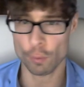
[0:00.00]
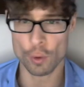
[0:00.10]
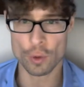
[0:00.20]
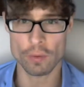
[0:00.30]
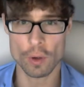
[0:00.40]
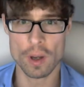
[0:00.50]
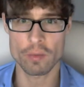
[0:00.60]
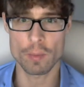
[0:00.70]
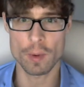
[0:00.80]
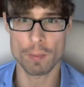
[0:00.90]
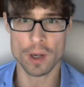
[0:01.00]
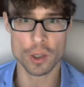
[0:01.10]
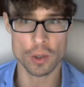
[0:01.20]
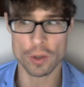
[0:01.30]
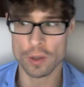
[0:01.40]
First of all, I've been
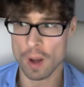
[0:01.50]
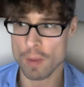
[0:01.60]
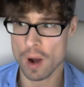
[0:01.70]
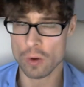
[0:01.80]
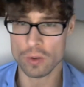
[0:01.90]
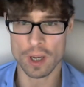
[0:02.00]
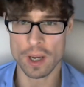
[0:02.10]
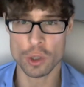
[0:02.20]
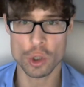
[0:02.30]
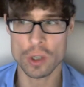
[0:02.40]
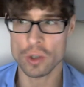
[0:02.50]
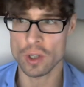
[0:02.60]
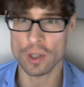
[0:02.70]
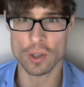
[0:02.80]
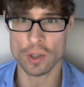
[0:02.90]
passionate about aging
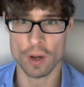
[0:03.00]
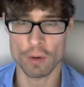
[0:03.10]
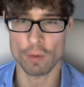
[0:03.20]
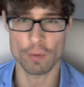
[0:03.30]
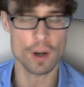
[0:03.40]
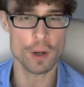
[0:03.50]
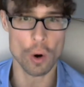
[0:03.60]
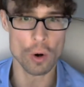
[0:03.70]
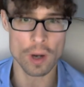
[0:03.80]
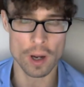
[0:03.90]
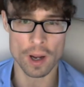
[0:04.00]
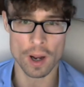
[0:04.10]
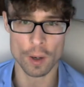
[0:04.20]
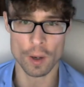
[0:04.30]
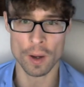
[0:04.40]
since very young.
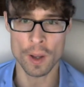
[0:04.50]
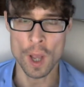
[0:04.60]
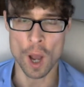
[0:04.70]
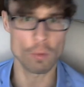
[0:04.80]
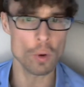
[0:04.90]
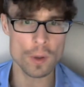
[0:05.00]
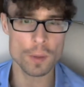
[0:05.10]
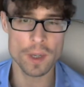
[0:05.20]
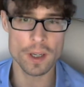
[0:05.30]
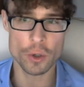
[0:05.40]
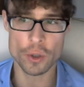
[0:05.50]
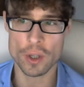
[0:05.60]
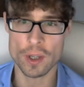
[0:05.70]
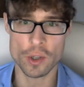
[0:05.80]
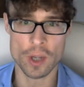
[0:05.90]
I've always been
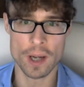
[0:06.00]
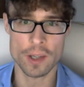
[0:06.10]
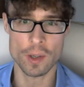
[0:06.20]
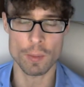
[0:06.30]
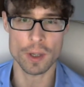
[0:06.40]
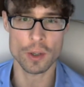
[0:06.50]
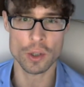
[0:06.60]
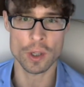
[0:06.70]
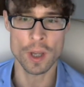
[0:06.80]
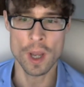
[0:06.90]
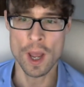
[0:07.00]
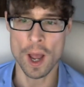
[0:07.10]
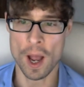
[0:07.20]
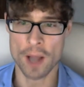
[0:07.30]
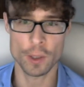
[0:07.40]
interested in science and medicine,
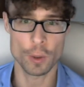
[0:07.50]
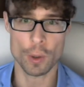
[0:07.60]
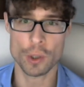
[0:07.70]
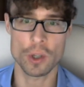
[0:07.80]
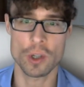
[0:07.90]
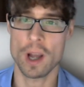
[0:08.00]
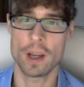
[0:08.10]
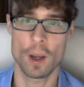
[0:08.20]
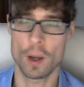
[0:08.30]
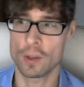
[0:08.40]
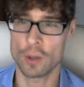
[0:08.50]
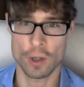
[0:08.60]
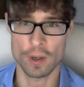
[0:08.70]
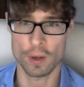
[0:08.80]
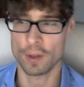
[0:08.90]
asking questions like, is
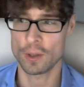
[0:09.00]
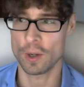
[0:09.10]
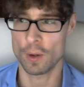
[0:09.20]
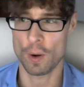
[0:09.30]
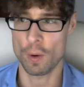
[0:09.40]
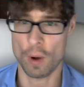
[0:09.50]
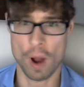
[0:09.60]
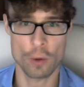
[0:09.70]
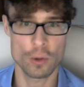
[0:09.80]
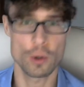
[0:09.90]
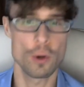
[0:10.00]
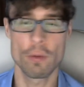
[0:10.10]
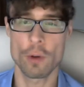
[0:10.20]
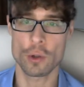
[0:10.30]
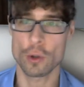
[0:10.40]
there how did the
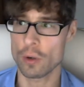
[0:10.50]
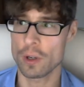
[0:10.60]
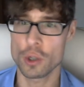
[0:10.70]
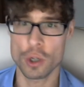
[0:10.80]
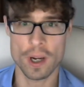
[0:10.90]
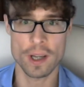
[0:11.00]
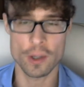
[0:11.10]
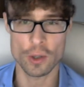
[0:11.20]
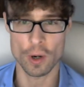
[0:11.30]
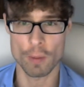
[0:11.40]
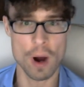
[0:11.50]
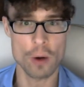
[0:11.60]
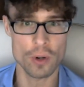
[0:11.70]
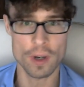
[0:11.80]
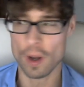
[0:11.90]
universe originate? Is there a
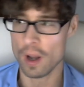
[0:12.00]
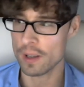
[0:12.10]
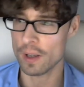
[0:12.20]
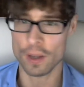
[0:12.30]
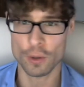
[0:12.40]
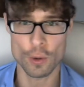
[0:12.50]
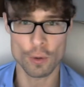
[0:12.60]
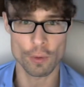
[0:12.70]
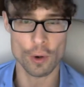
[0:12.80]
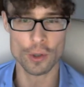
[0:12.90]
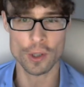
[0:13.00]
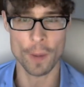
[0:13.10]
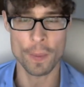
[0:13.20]
boundary at the universe?